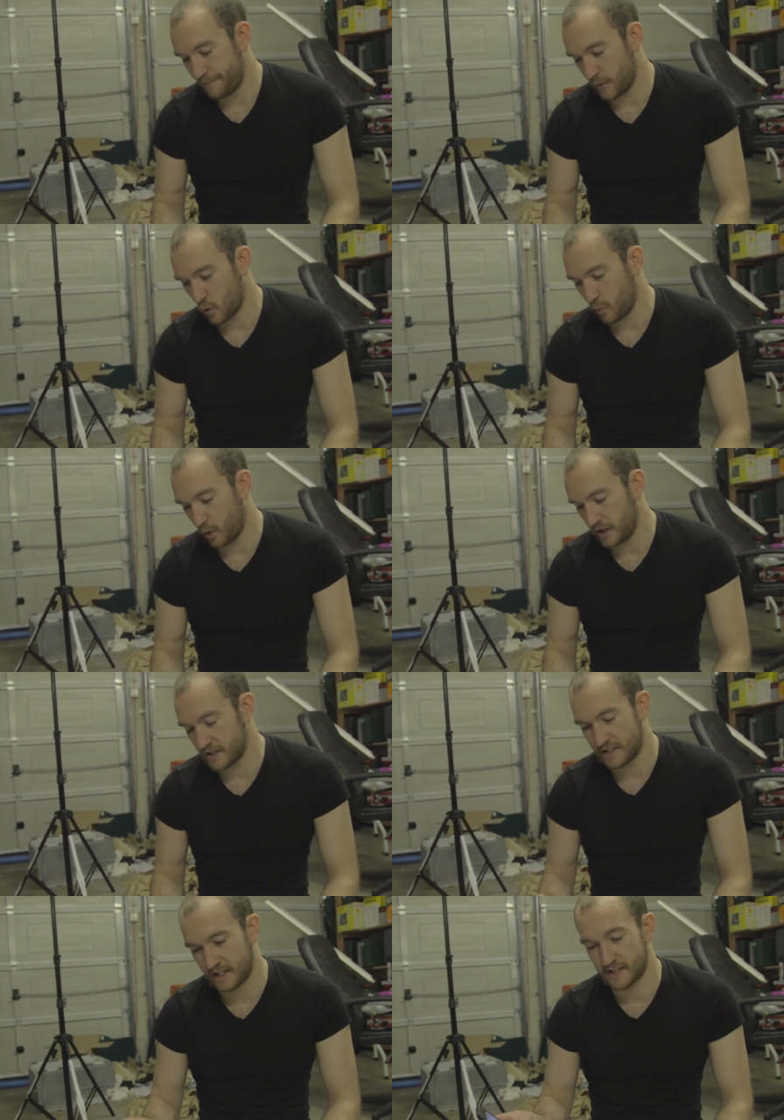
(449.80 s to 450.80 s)

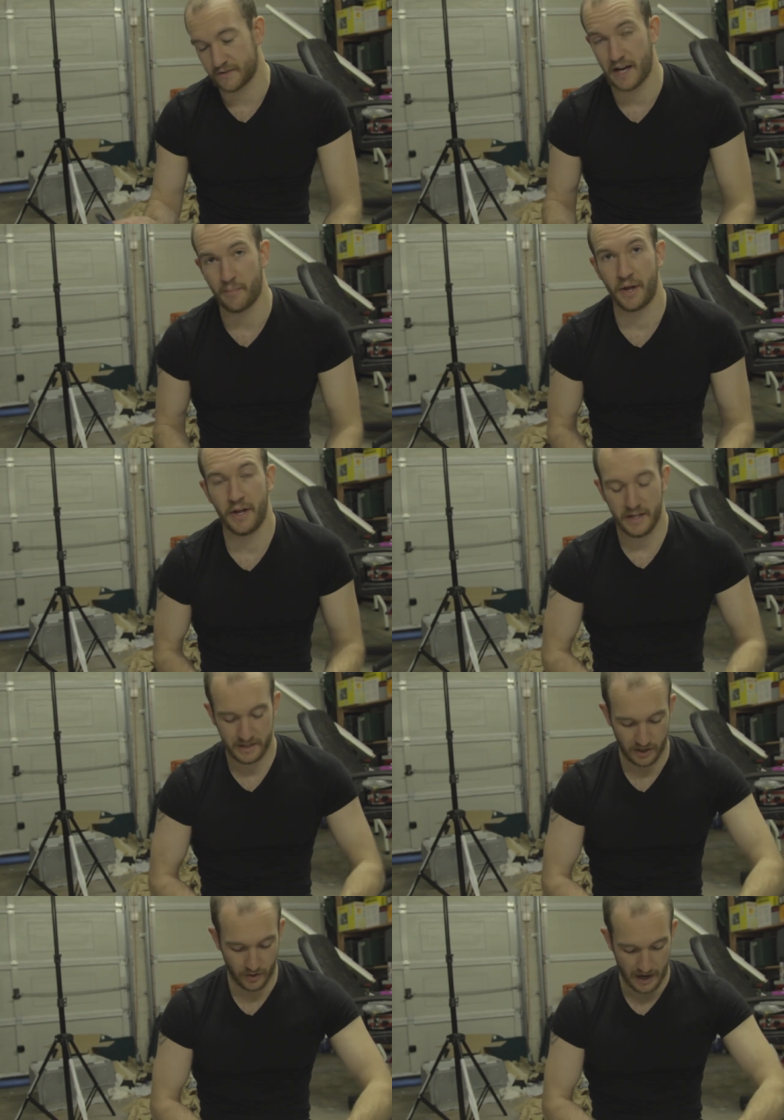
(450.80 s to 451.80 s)
0.6 of an amp.
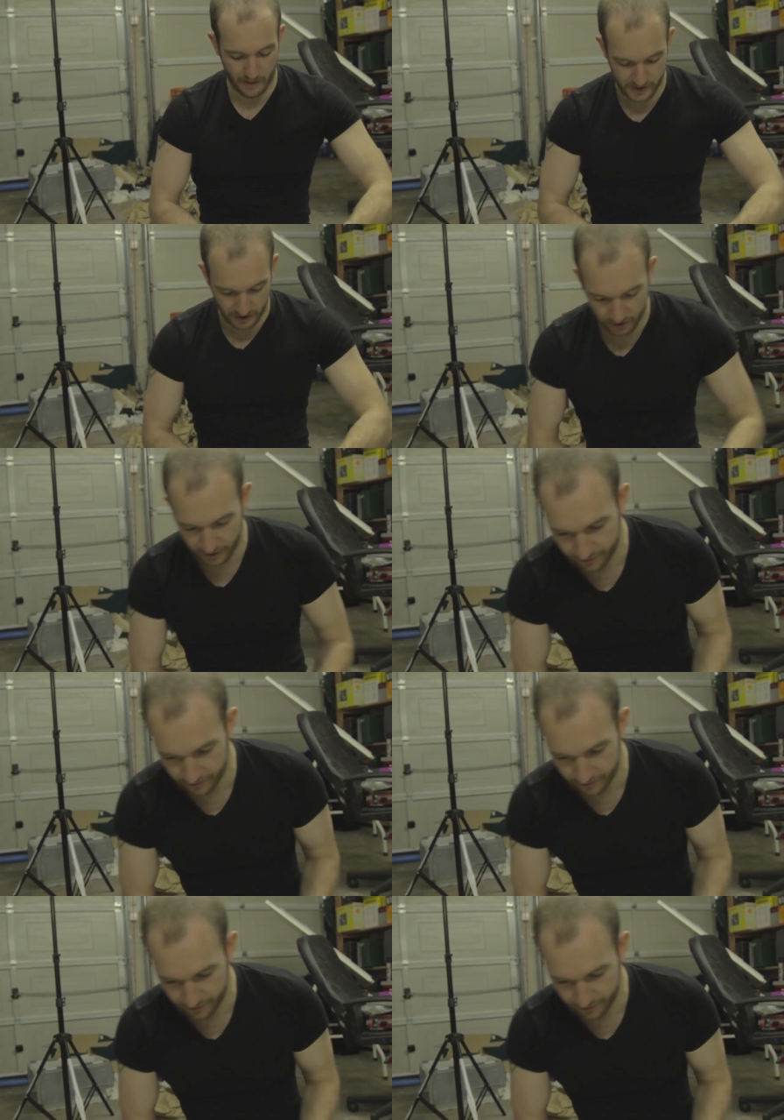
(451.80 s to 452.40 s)
So absolutely